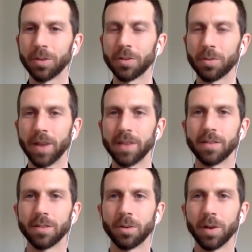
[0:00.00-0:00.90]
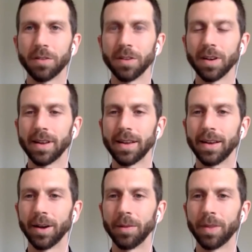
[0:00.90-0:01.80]
just raised this question
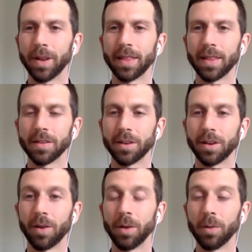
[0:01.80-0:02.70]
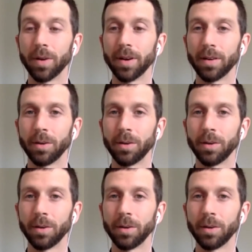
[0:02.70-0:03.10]
that I think is a great one.